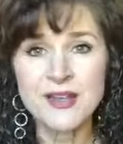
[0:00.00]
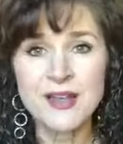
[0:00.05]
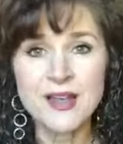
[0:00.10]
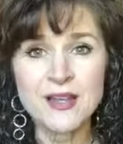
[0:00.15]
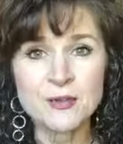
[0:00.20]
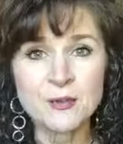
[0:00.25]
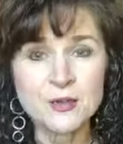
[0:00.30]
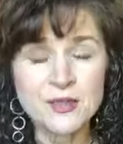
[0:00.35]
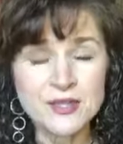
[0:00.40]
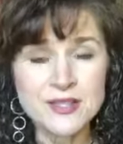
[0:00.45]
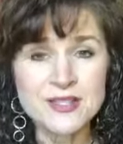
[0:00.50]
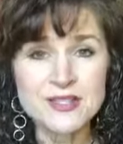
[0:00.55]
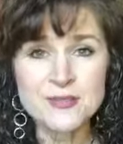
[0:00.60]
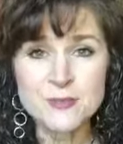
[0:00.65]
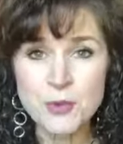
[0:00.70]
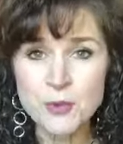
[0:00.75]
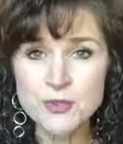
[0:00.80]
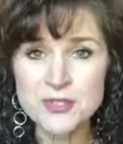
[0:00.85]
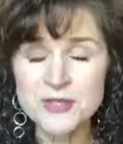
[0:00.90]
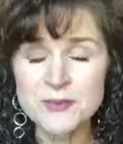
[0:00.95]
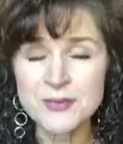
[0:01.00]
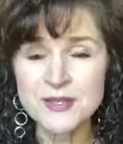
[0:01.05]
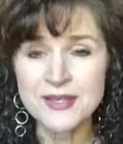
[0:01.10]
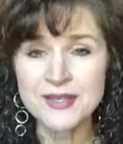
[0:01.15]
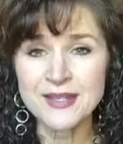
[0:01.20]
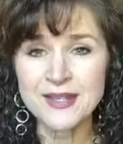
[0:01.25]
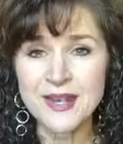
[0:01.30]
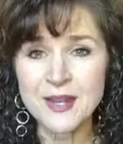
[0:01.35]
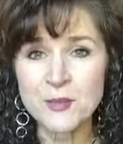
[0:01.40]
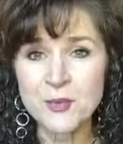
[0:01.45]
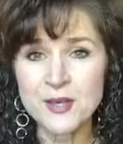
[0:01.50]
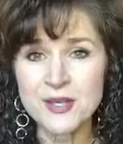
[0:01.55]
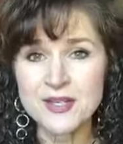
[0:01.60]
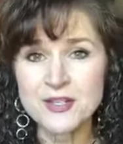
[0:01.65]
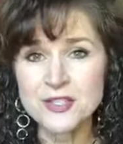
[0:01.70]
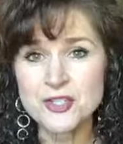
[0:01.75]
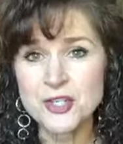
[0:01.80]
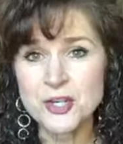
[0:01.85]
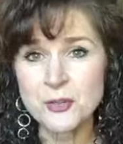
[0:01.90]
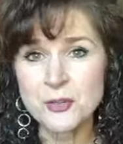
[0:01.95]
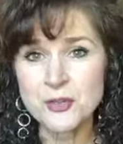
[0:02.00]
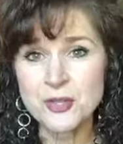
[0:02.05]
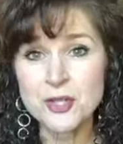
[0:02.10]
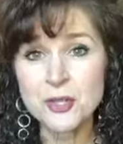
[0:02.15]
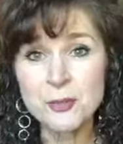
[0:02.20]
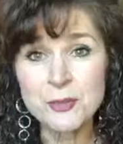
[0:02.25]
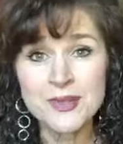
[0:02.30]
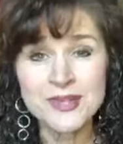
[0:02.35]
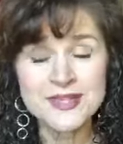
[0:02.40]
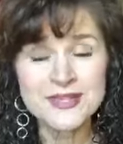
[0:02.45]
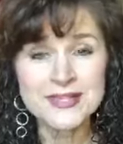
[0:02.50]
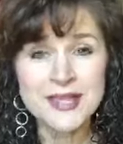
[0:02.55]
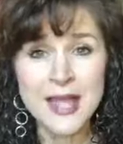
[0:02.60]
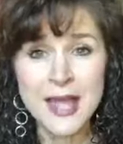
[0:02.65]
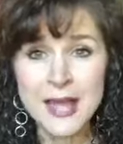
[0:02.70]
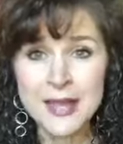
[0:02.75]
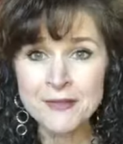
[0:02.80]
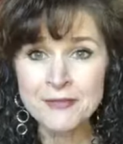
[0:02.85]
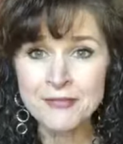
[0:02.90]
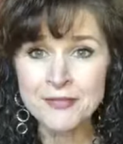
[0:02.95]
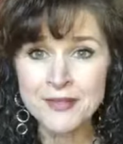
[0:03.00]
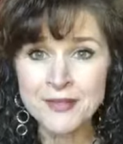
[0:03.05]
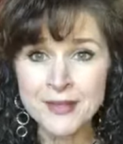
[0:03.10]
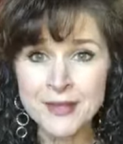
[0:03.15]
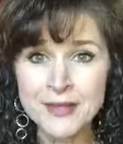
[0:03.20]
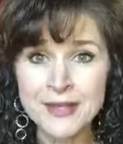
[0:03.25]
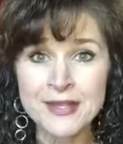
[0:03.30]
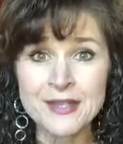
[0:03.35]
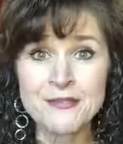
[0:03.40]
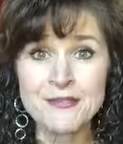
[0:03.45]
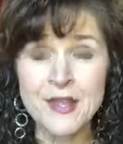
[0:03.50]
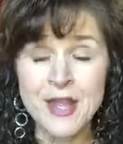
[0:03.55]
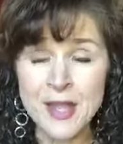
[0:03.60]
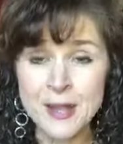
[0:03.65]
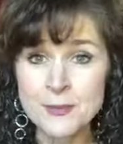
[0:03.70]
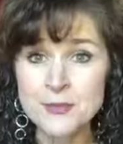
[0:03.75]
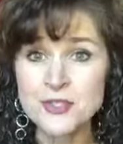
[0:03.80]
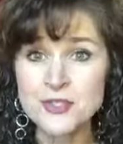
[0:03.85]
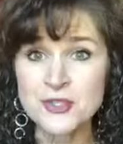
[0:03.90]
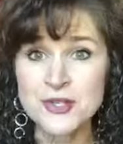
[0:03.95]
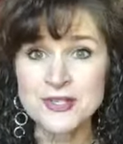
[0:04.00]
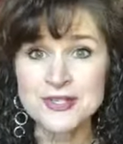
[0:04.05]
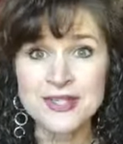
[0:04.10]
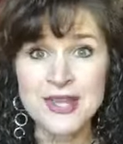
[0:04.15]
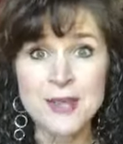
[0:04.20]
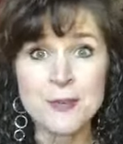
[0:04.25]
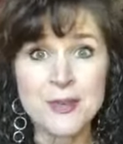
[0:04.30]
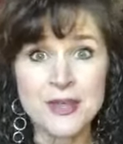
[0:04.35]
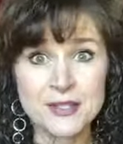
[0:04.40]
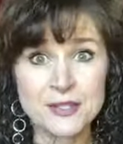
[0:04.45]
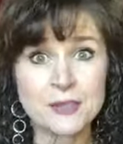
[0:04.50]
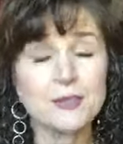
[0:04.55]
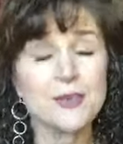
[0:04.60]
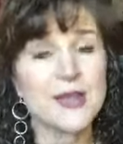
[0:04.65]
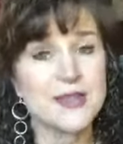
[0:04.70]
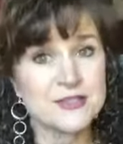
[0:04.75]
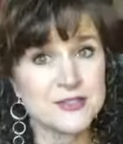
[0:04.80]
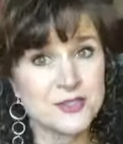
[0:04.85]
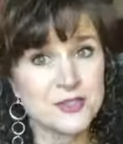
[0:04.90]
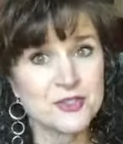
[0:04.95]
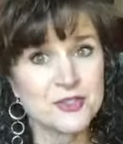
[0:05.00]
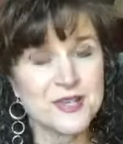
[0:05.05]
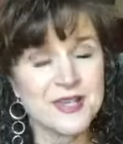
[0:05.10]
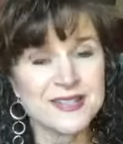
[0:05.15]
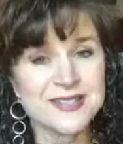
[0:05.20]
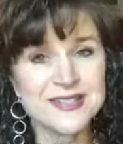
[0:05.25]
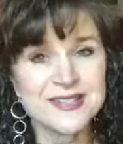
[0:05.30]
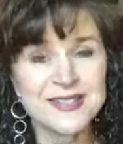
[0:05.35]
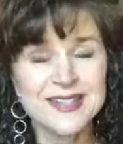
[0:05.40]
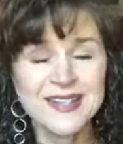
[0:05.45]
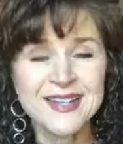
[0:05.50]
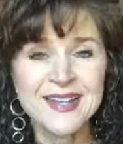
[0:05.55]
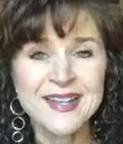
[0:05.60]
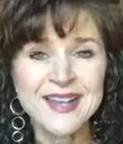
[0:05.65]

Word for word: God really spoke to me and I wanted to share it with you because I feel like if I'm stressed, I bet you guys are stressed